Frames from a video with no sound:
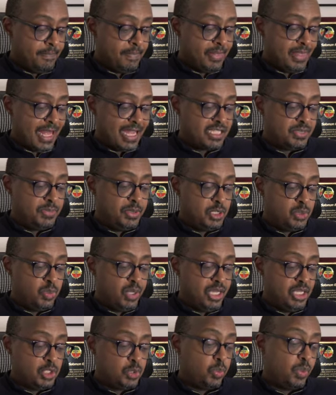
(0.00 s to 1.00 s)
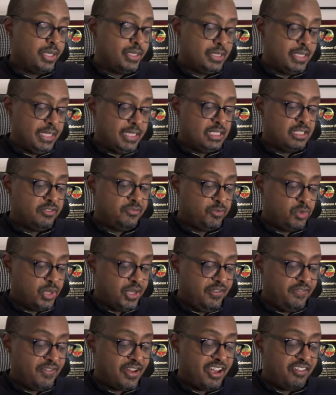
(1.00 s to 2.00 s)
That's between 20 to
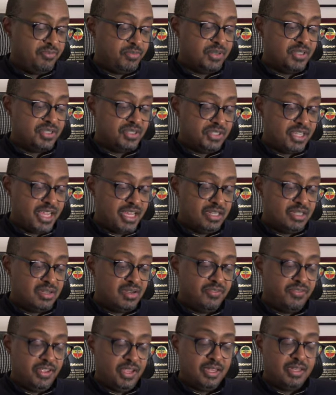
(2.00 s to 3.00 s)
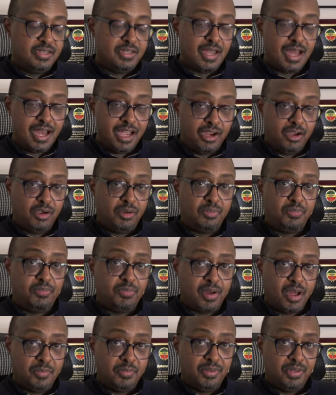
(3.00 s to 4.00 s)
45% of the entire
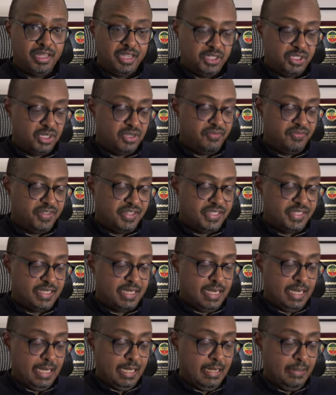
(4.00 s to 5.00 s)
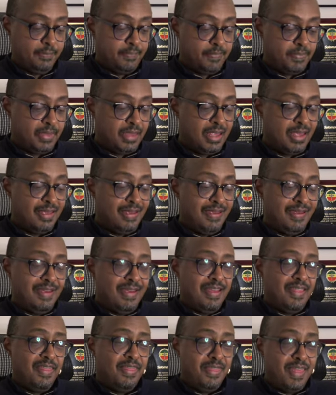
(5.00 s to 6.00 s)
population of the city.
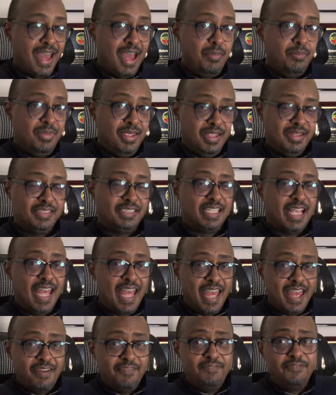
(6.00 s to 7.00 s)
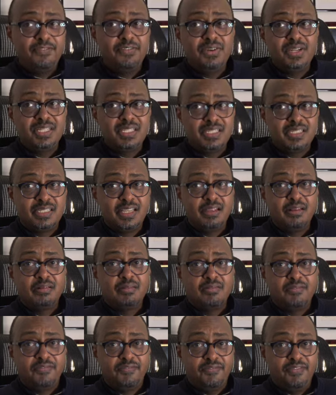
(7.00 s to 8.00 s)
That means every
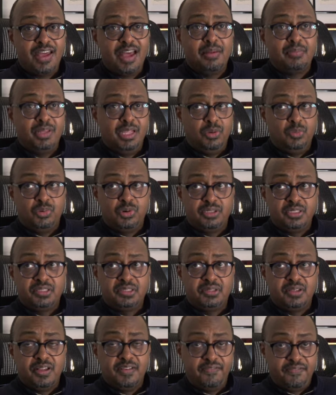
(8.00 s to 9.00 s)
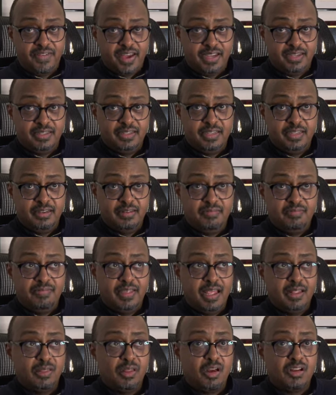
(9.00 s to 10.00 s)
single family was affected.
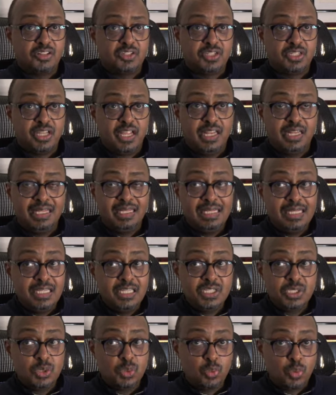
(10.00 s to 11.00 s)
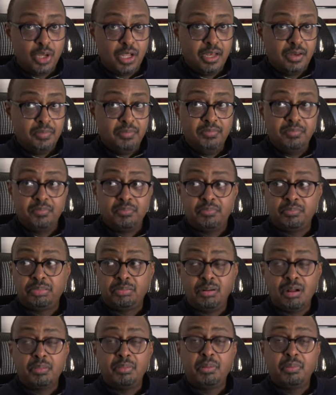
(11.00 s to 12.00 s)
They lost at least one,
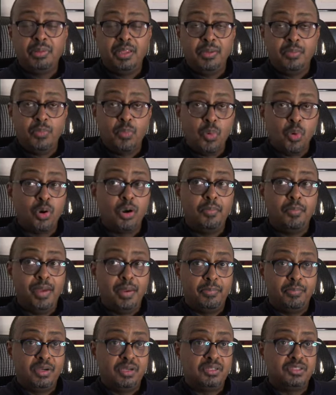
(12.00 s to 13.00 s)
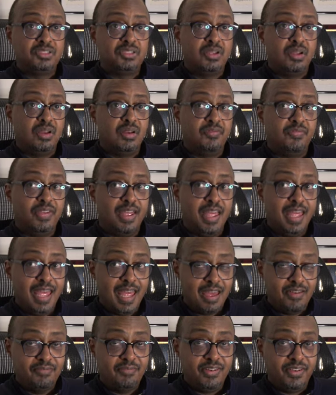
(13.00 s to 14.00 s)
probably more members of
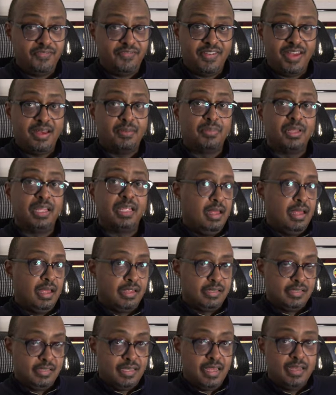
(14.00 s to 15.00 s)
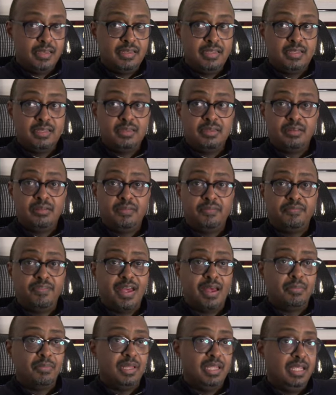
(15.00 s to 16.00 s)
every family. Extended
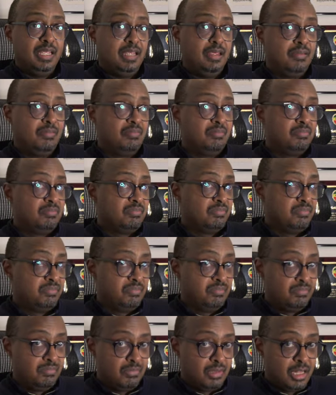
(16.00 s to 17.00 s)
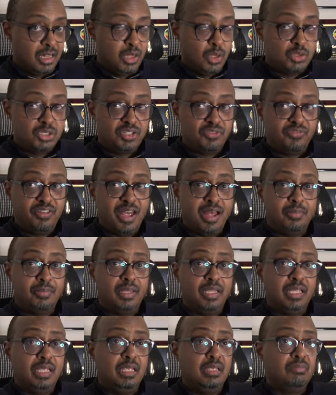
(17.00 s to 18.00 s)
family, close
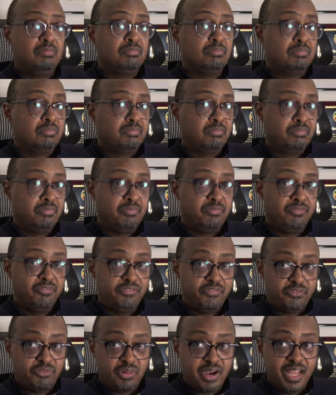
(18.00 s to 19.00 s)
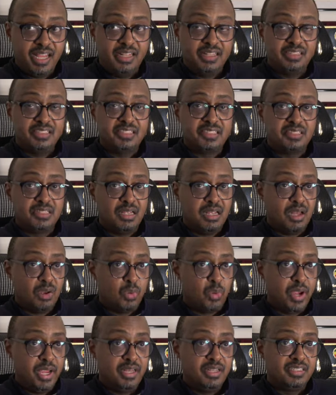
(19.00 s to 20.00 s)
family, friends,
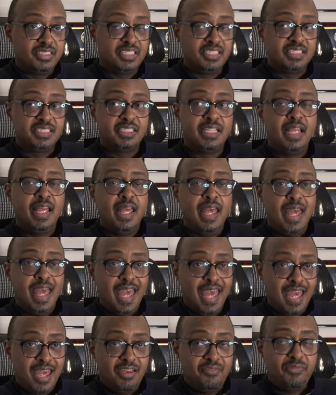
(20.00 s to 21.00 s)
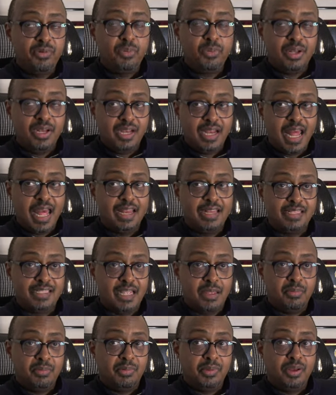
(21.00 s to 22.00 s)
acquaintances. Everyone in Addis
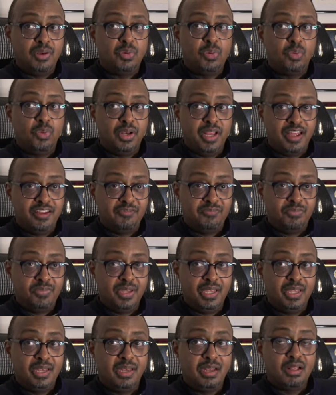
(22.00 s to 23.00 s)
Ababa would have been